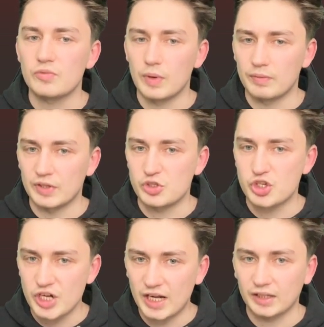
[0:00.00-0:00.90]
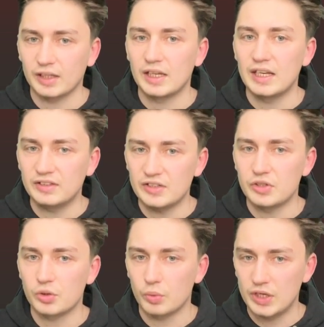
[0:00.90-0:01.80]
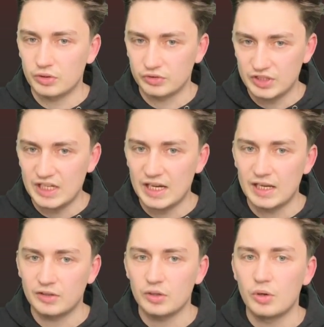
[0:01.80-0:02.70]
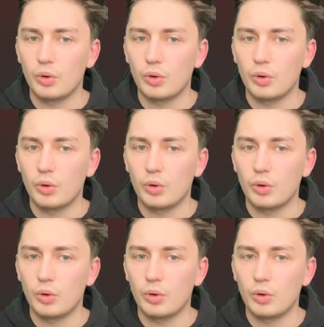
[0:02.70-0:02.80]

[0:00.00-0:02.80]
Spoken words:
with a check, hitting the queen on d8,